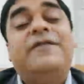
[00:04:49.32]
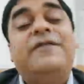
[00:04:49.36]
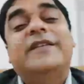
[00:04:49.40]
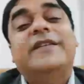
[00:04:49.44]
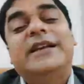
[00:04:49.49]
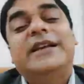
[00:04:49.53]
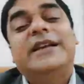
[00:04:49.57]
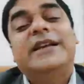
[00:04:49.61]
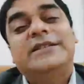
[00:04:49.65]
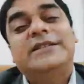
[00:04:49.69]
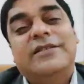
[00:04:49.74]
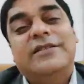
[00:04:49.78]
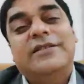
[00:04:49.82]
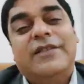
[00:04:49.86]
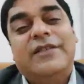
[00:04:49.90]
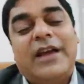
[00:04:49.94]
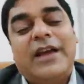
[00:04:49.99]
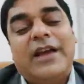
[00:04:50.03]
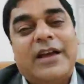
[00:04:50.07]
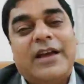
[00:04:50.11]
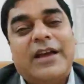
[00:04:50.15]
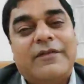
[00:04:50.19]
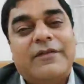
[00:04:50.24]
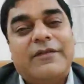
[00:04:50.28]
F is
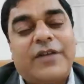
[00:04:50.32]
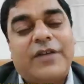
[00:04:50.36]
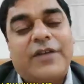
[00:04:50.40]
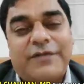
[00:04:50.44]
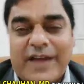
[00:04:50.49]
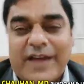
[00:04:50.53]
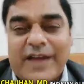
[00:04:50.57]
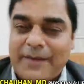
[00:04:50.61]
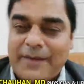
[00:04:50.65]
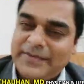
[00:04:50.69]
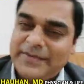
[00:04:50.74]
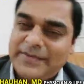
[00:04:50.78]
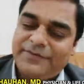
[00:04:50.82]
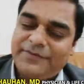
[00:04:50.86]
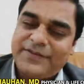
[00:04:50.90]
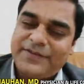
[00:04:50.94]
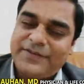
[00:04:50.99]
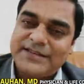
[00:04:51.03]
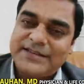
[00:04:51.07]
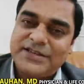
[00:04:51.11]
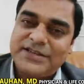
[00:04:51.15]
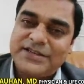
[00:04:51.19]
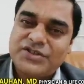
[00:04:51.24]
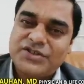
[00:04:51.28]
for family
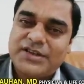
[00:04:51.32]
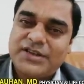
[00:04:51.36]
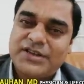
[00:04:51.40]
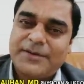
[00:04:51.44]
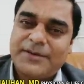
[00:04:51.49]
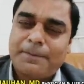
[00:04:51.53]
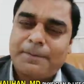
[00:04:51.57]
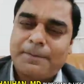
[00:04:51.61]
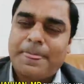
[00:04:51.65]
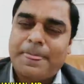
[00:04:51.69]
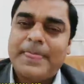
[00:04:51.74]
physician.